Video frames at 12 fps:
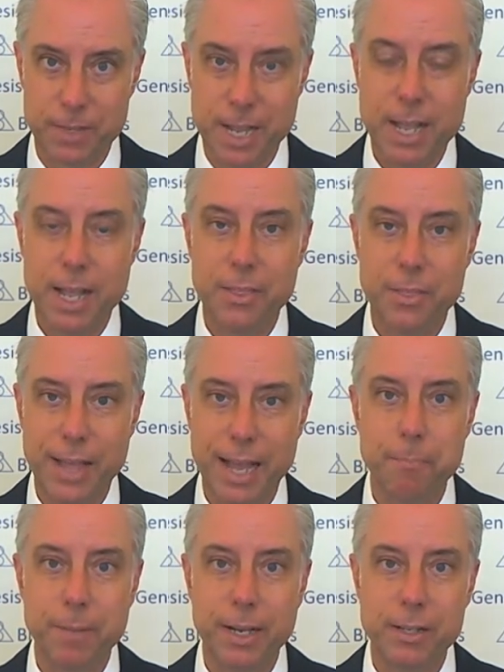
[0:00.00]
And that
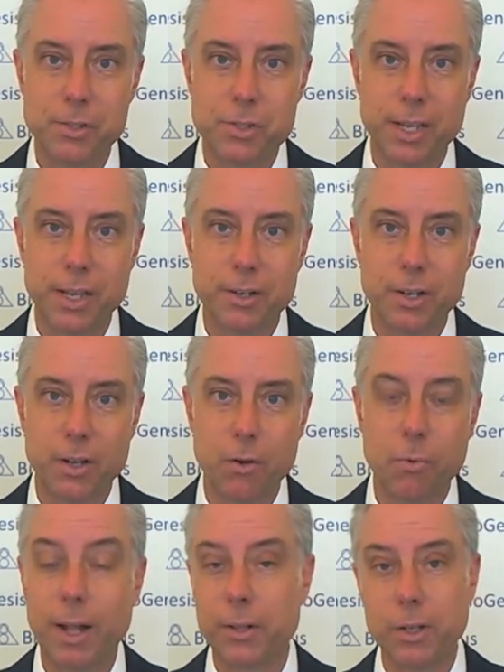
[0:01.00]
means that
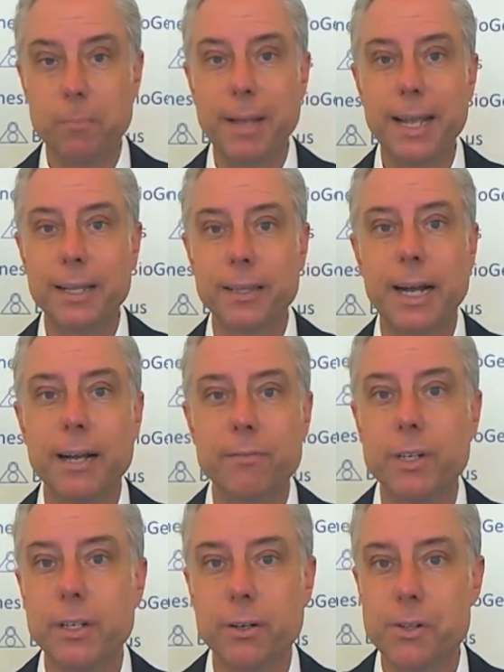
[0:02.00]
while you may
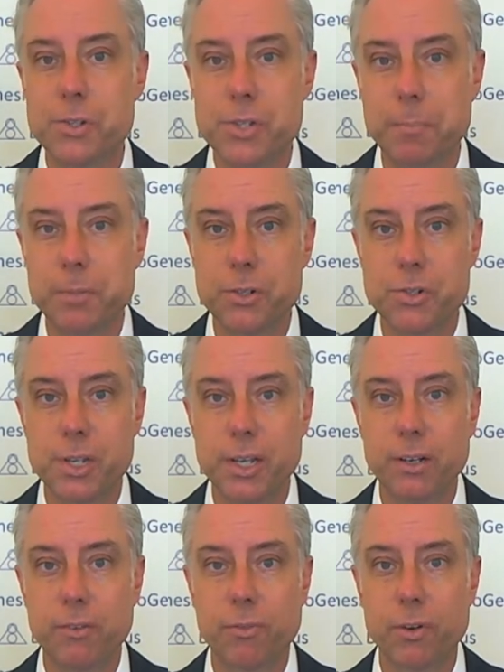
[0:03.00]
enliven your inception
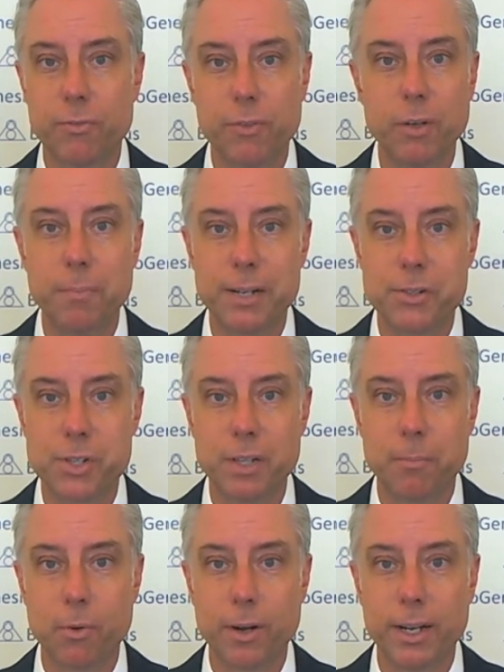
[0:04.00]
seed for a few minutes in the
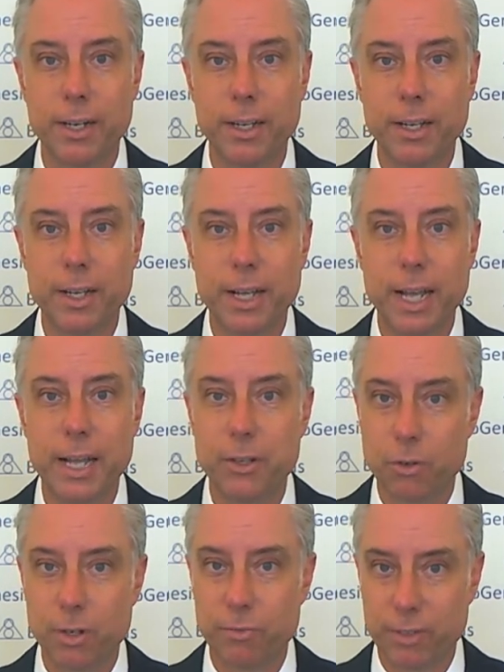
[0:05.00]
morning and your
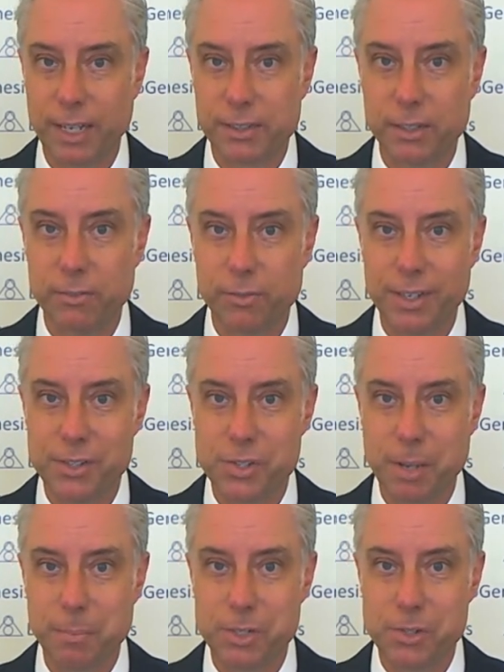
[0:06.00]
reflective
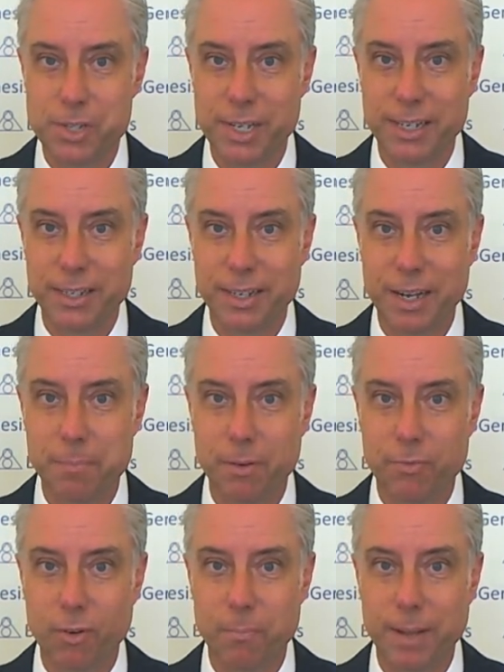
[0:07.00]
inception seed at night
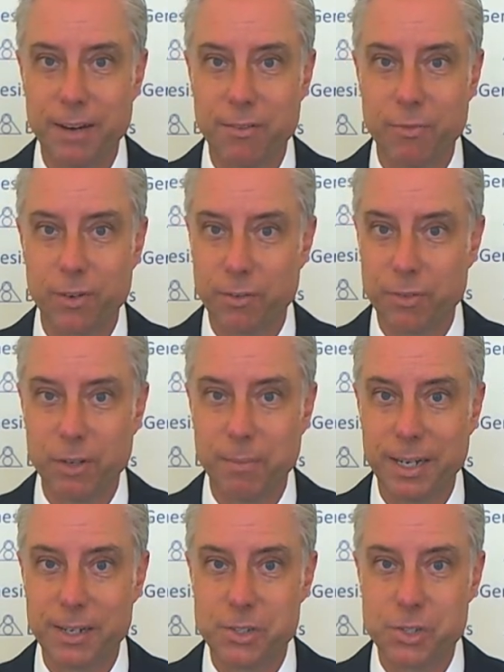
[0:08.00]
before bed for a few
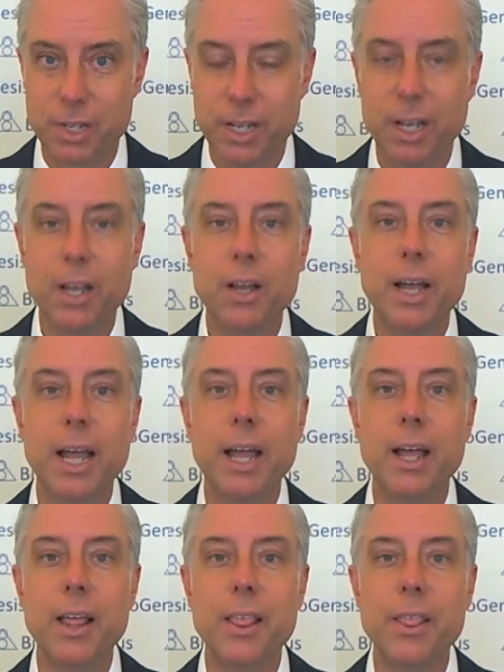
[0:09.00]
minutes,
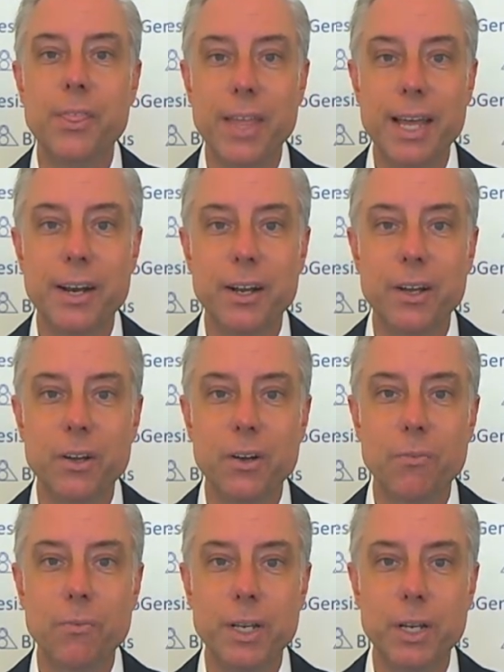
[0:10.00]
then
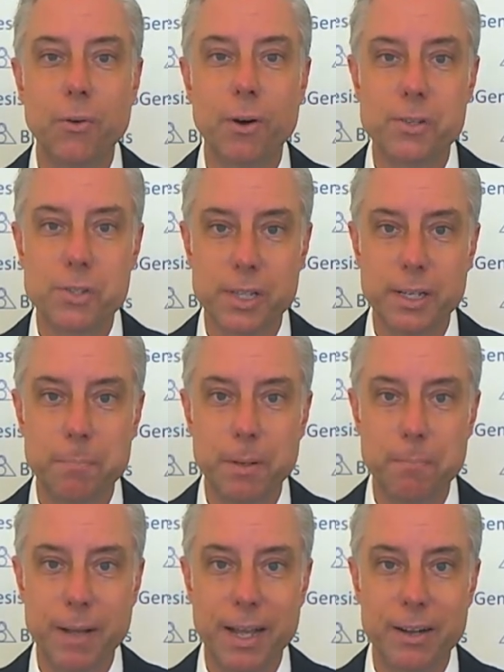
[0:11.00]
when you're asleep in
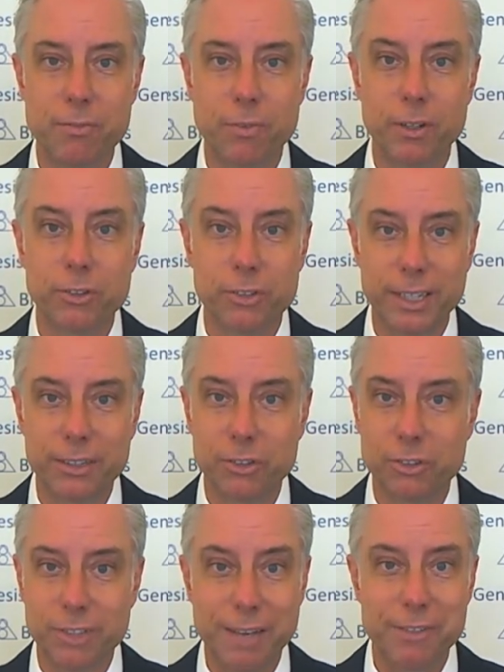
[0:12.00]
bed for 6,
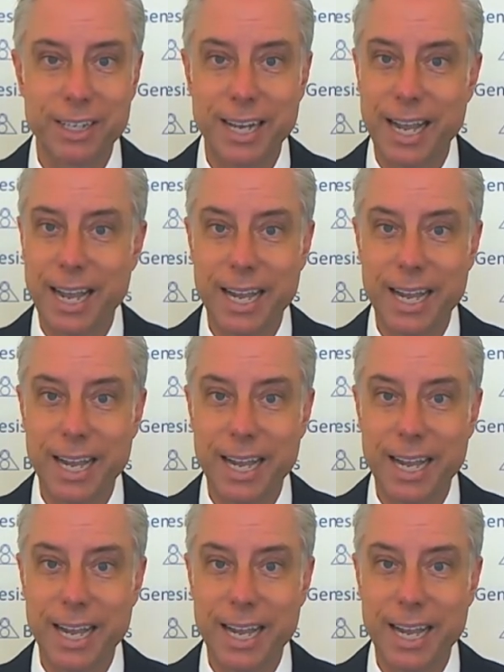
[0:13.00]
7, 8